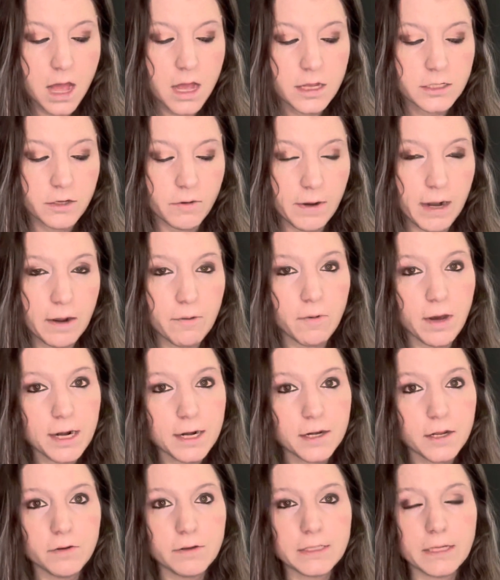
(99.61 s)
So what I want to
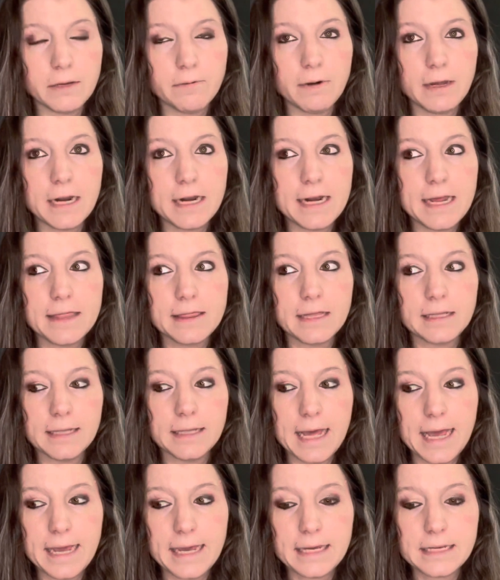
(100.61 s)
do is I want to knit the
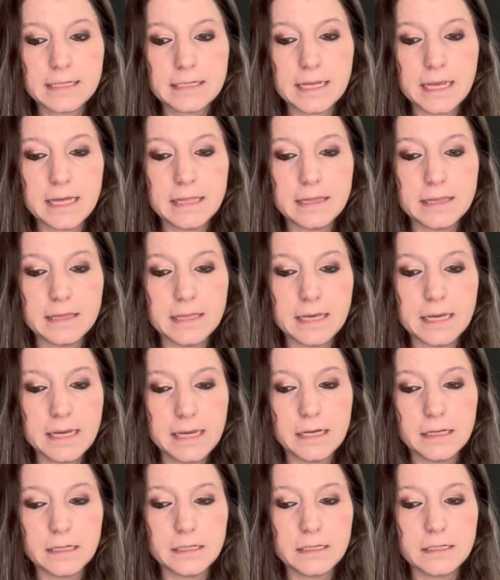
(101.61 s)
legs and the
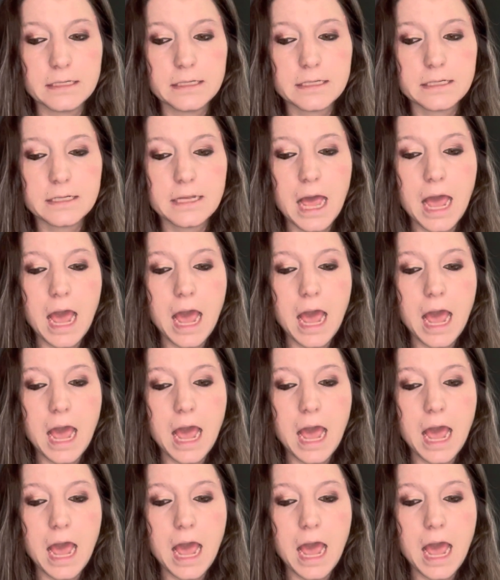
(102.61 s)
heels